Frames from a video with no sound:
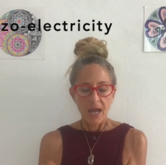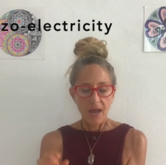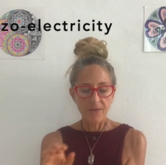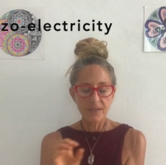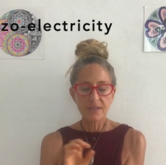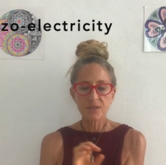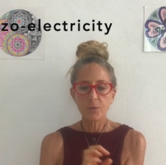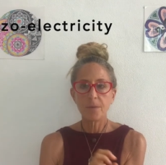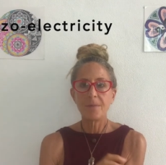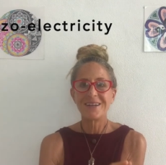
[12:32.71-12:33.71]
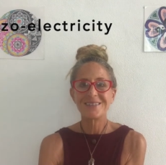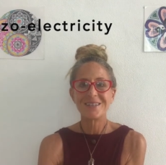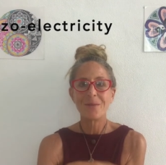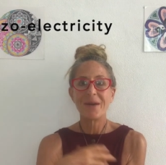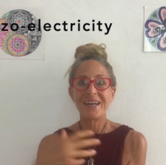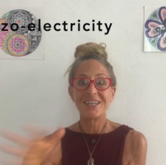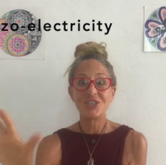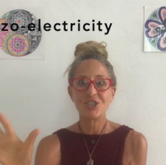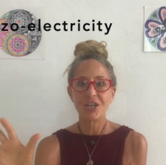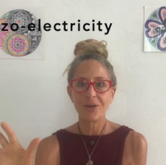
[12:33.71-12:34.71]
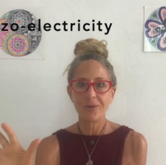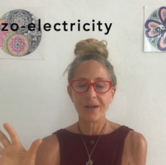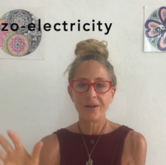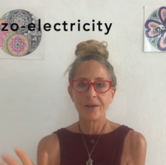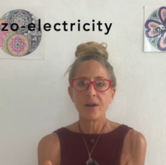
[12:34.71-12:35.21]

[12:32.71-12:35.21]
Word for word: And this is what makes them a generator.